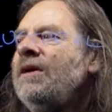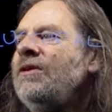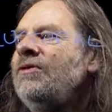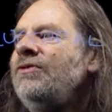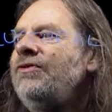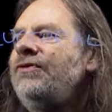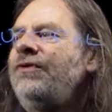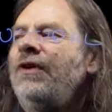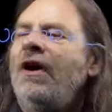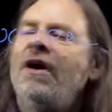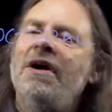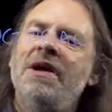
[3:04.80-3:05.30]

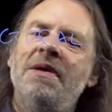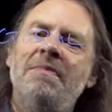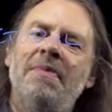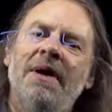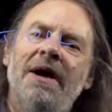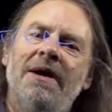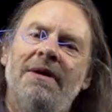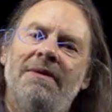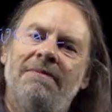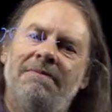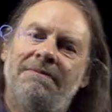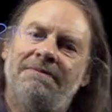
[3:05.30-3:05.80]

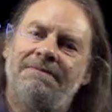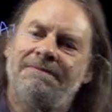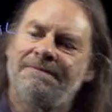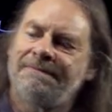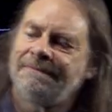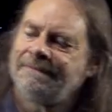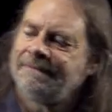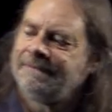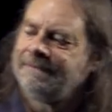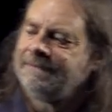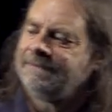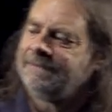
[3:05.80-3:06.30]
fiber.
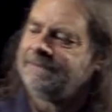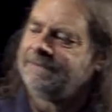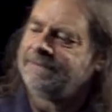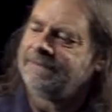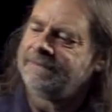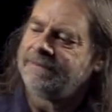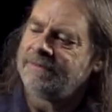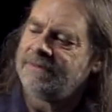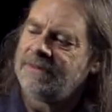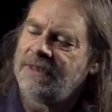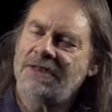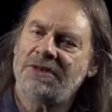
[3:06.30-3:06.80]

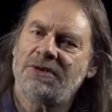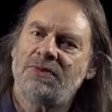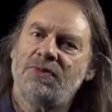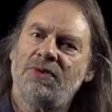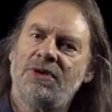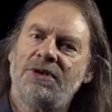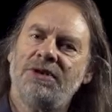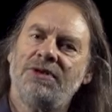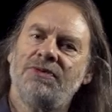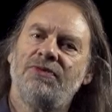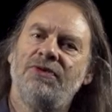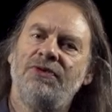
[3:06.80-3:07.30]
That's
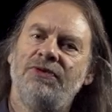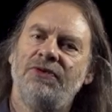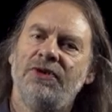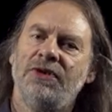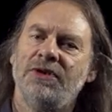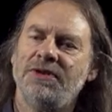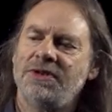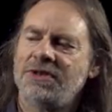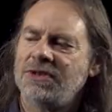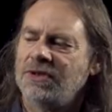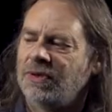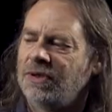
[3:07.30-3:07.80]
what it's
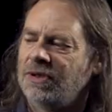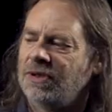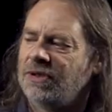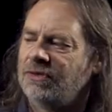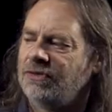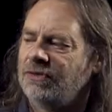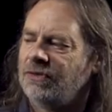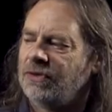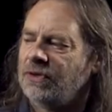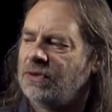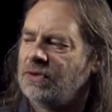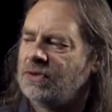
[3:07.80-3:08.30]
referred to in the
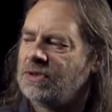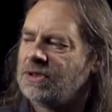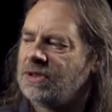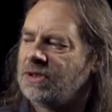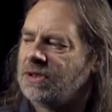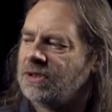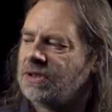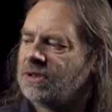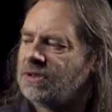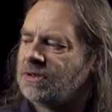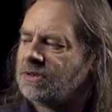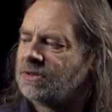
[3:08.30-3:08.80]
food
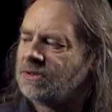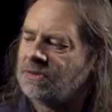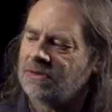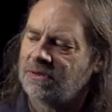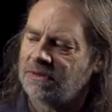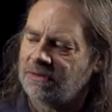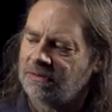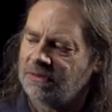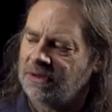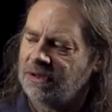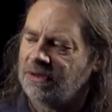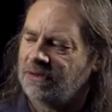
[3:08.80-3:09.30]
science
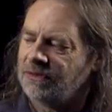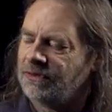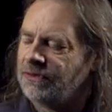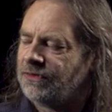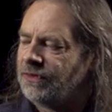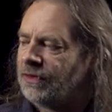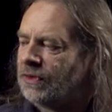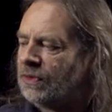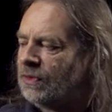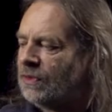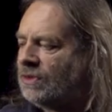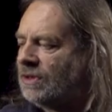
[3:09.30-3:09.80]
or in
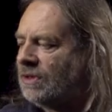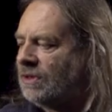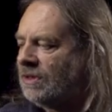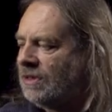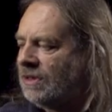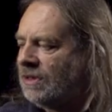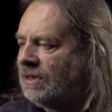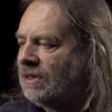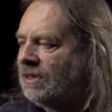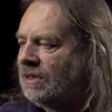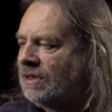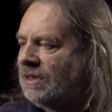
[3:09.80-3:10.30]
food
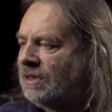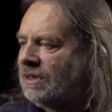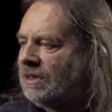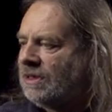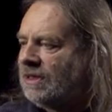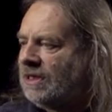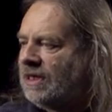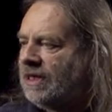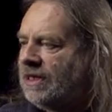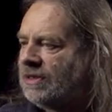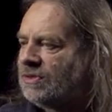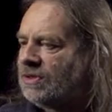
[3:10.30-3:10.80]

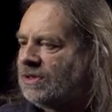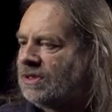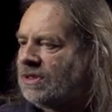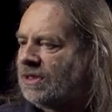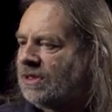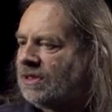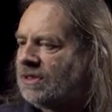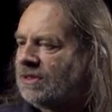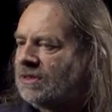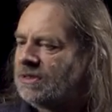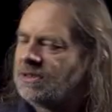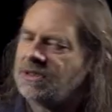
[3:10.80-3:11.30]

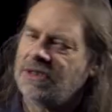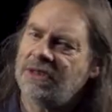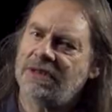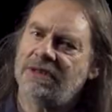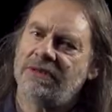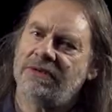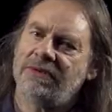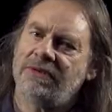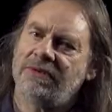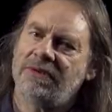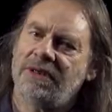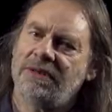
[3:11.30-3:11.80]
literature.
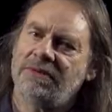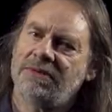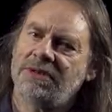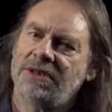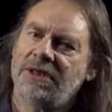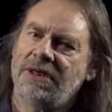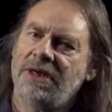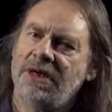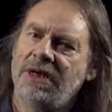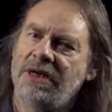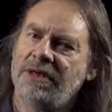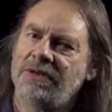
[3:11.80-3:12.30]
So
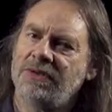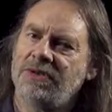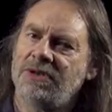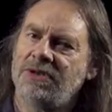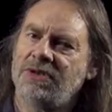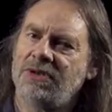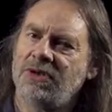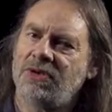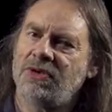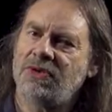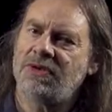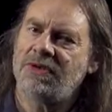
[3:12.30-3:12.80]
cellulose
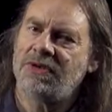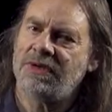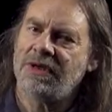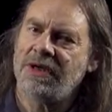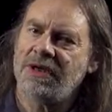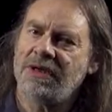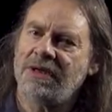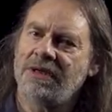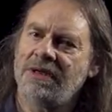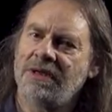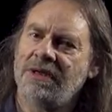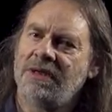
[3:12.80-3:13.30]
is a good
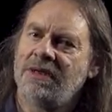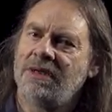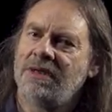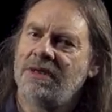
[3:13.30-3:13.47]
thing,